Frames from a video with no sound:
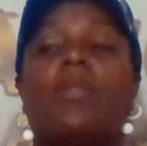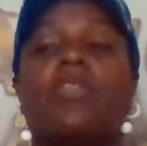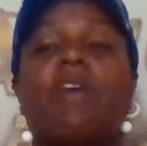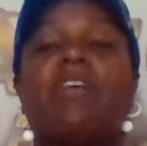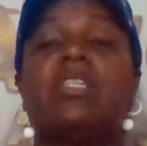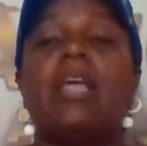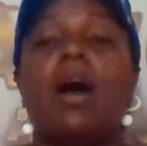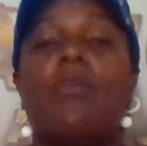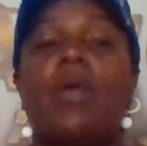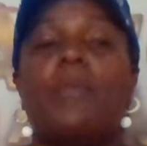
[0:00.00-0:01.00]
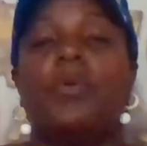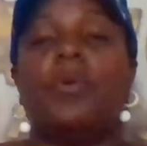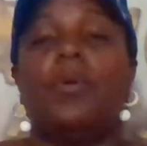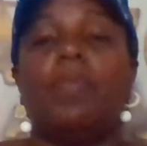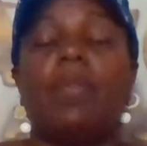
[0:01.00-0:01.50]
shabashi ya hotha
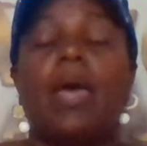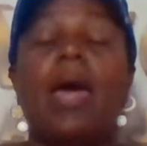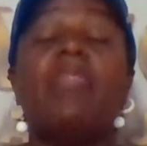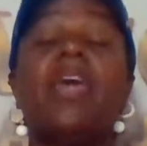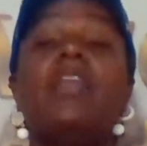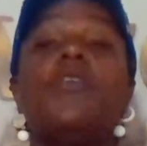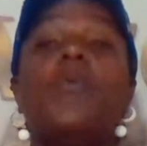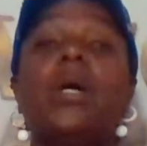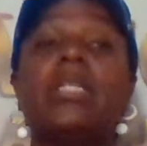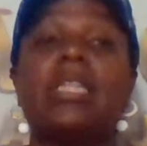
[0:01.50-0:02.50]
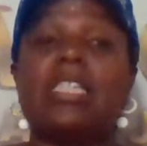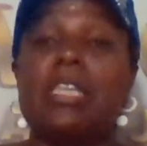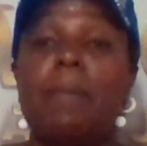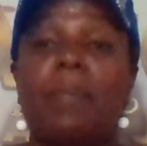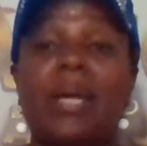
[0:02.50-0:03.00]
muno. And then you want the
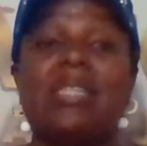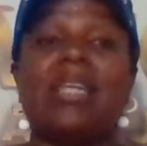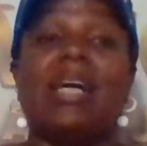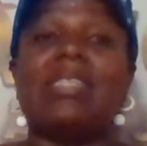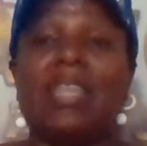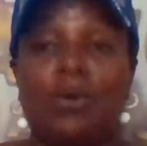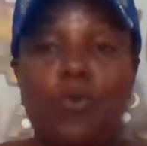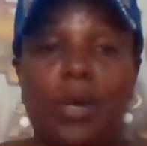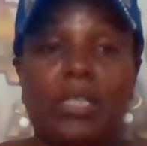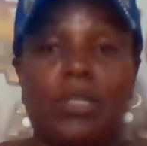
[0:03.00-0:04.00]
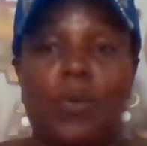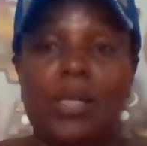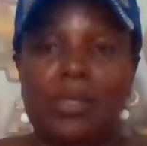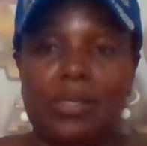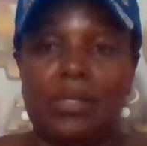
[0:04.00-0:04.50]
same price as the quality
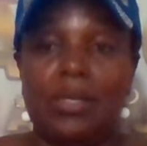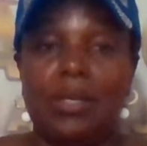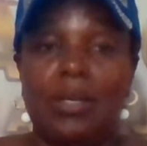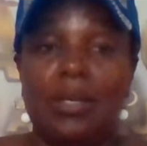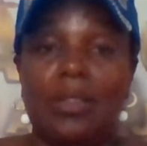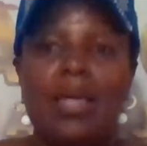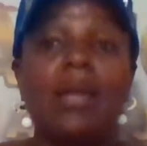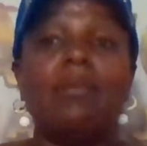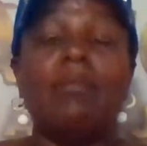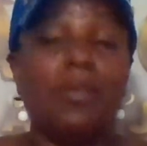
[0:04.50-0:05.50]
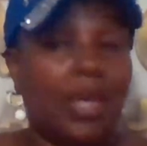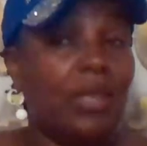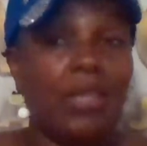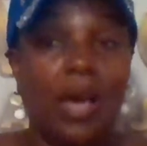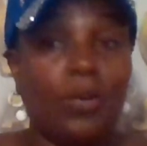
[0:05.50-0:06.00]
ones, then
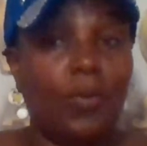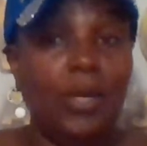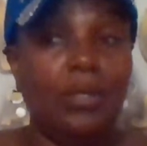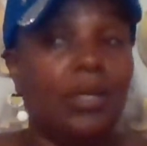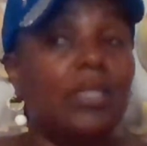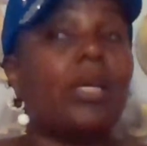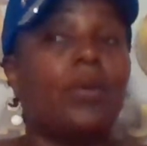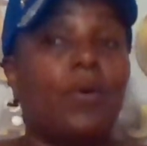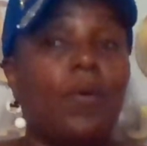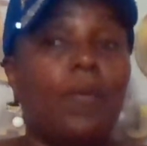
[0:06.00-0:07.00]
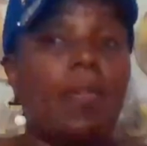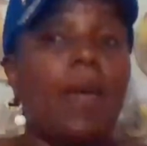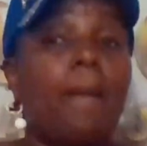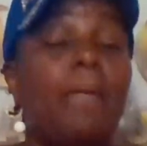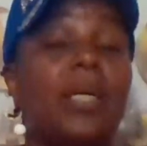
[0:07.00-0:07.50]
that one is a no.
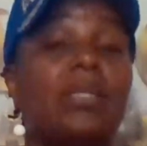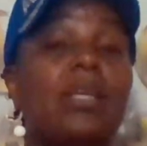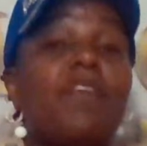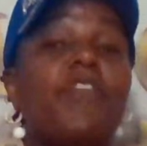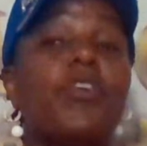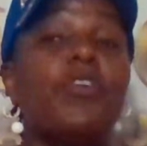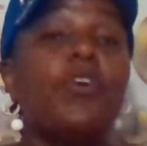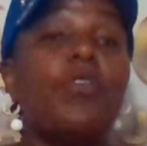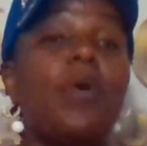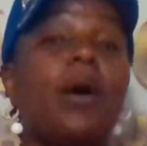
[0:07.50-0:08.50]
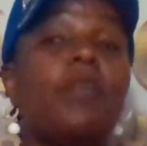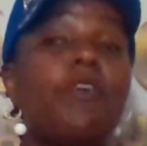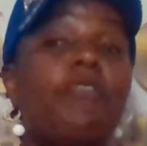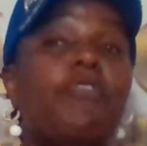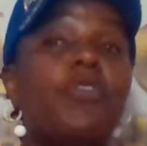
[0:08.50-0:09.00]
But if you know
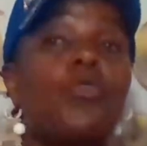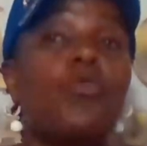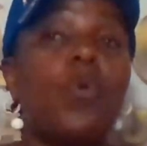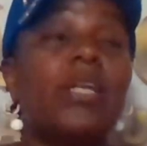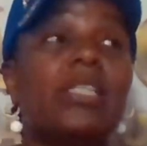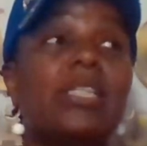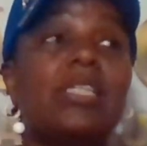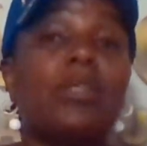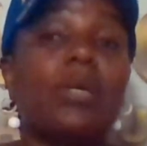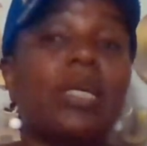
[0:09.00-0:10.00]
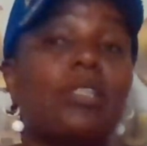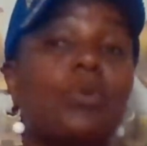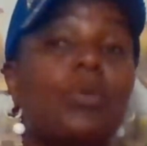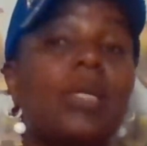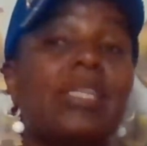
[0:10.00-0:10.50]
your food quality is not as
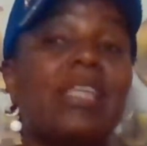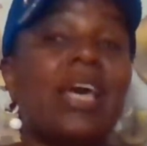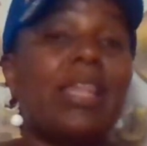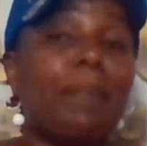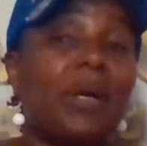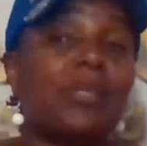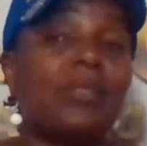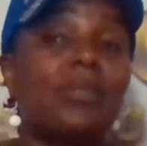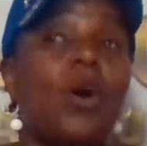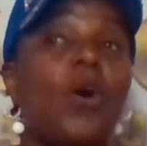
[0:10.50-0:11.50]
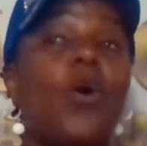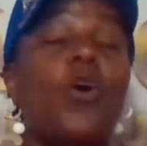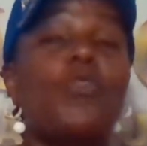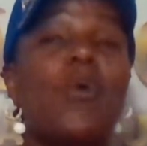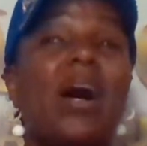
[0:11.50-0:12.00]
good as the other person,
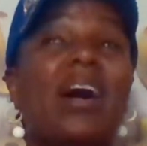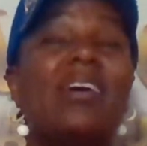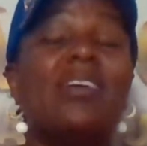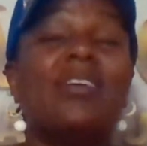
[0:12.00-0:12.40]
or your